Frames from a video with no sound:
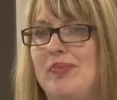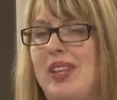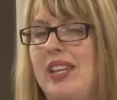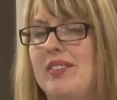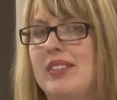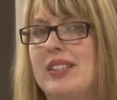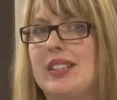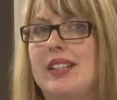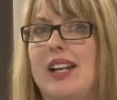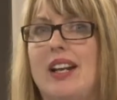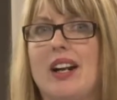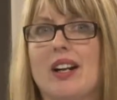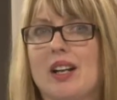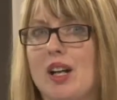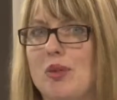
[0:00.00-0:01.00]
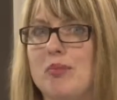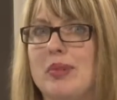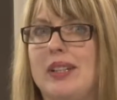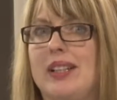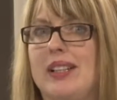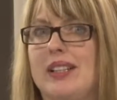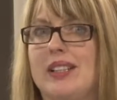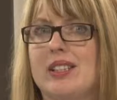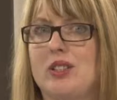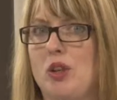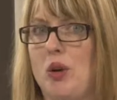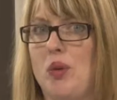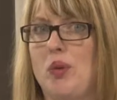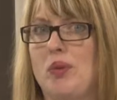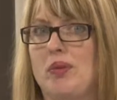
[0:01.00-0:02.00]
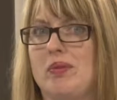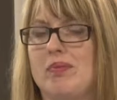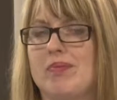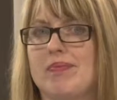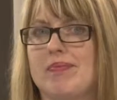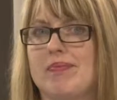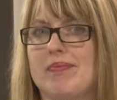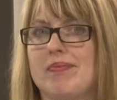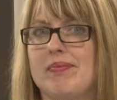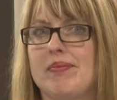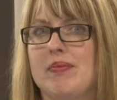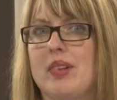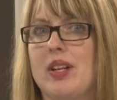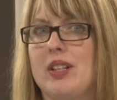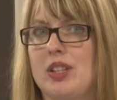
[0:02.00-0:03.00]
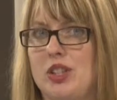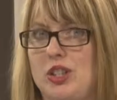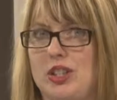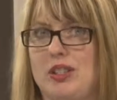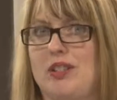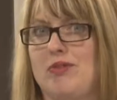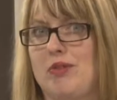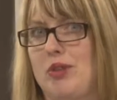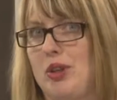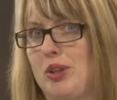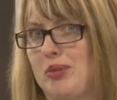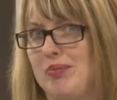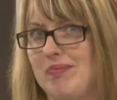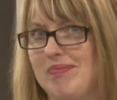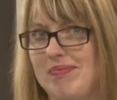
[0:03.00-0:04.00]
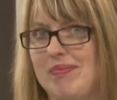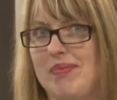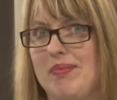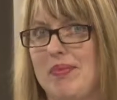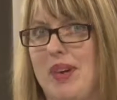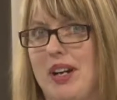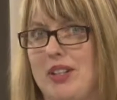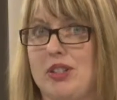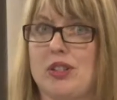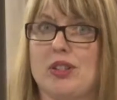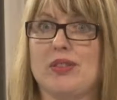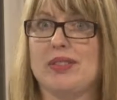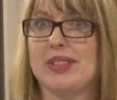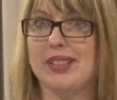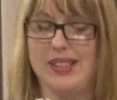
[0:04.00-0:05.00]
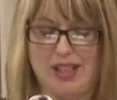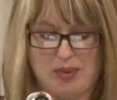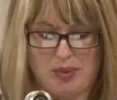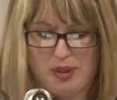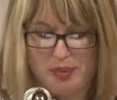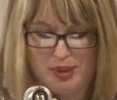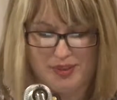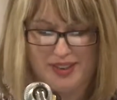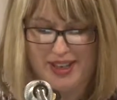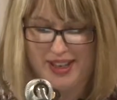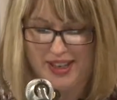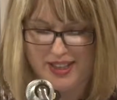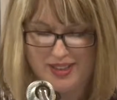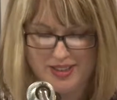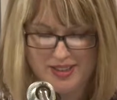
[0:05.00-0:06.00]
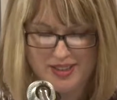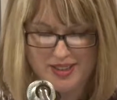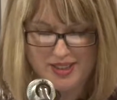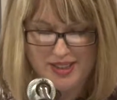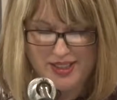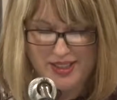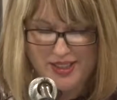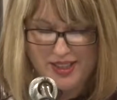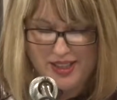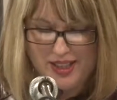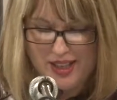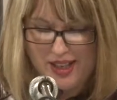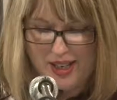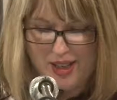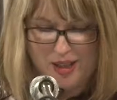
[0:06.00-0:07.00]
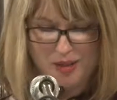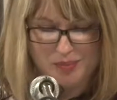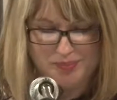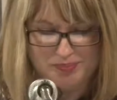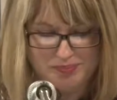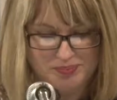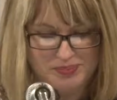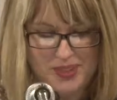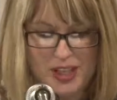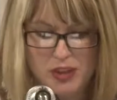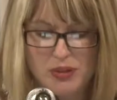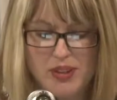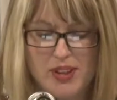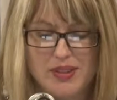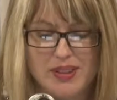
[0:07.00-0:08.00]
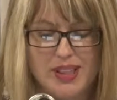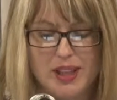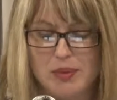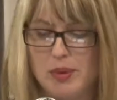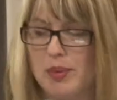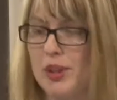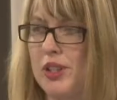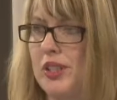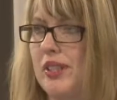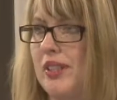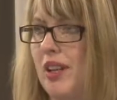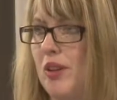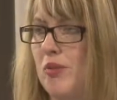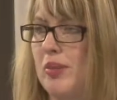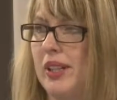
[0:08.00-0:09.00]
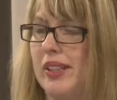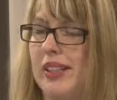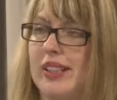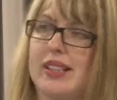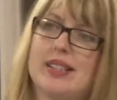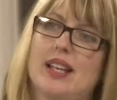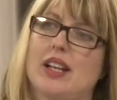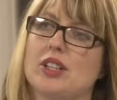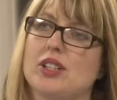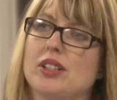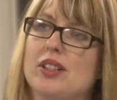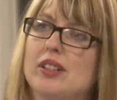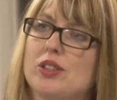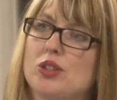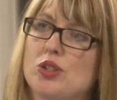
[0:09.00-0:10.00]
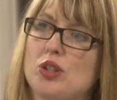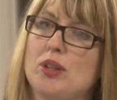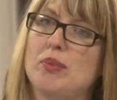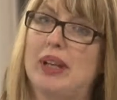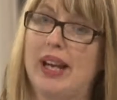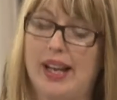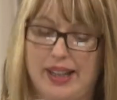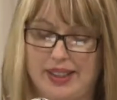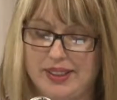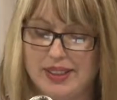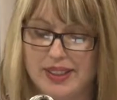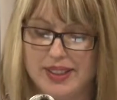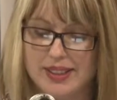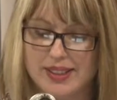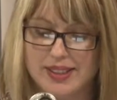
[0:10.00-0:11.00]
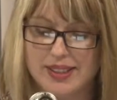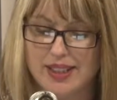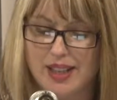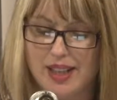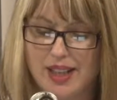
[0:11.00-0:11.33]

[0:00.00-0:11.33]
Even today, our company is known just for our service that we provide. In 2008, we purchased another building. It's actually the street behind us.